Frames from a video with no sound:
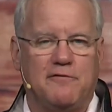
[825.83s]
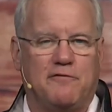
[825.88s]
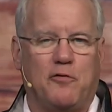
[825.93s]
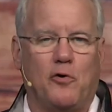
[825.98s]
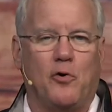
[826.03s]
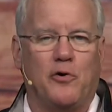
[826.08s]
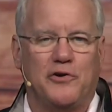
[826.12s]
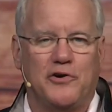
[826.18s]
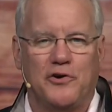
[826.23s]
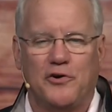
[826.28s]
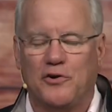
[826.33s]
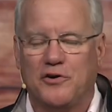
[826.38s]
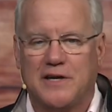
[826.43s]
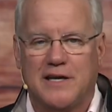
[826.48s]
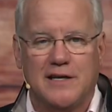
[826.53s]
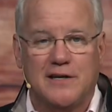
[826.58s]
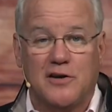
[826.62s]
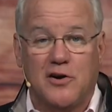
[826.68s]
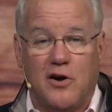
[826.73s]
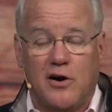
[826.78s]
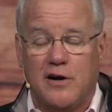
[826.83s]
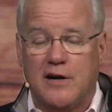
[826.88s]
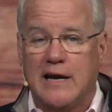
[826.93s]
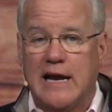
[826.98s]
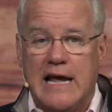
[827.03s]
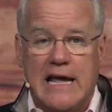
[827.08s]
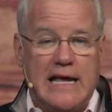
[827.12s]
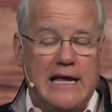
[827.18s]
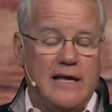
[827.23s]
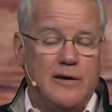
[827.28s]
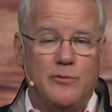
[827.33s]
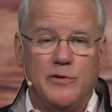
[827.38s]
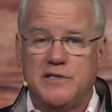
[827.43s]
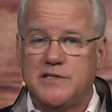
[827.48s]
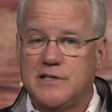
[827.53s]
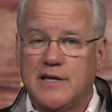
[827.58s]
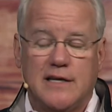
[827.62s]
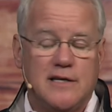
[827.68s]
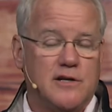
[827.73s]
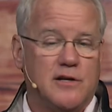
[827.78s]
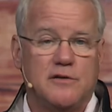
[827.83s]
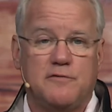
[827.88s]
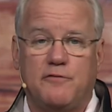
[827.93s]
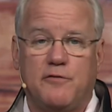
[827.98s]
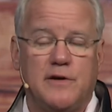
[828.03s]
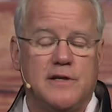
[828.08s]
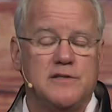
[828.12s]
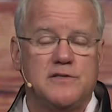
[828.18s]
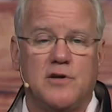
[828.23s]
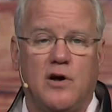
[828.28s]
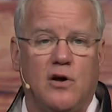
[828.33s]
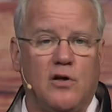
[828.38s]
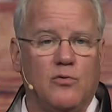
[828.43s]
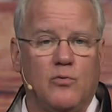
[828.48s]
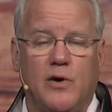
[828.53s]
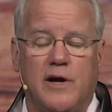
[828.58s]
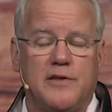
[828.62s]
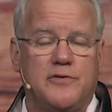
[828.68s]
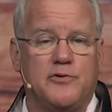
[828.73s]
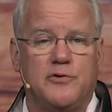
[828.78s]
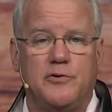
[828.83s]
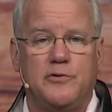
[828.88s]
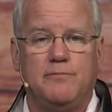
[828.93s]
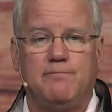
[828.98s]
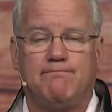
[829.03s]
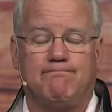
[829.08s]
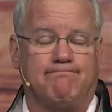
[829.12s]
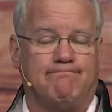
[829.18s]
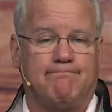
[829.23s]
four year old kindergarten, and we stayed good friends all the way through